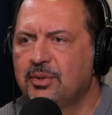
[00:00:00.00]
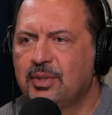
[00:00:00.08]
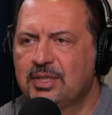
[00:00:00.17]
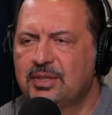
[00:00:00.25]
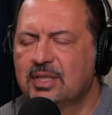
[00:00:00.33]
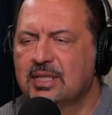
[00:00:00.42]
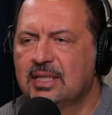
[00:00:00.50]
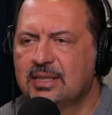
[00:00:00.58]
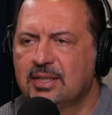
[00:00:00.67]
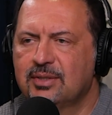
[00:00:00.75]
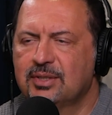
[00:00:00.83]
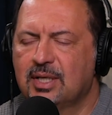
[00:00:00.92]

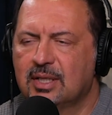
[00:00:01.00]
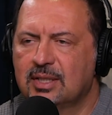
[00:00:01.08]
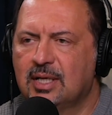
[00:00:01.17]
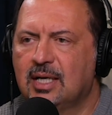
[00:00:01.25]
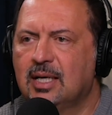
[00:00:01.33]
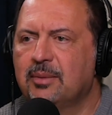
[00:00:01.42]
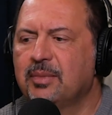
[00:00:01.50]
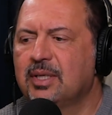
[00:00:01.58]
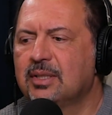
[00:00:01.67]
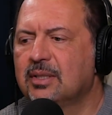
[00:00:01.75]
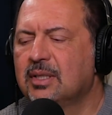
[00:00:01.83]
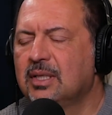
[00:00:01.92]
usdrugtestcenters.com,
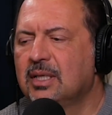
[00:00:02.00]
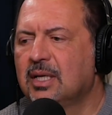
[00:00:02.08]
and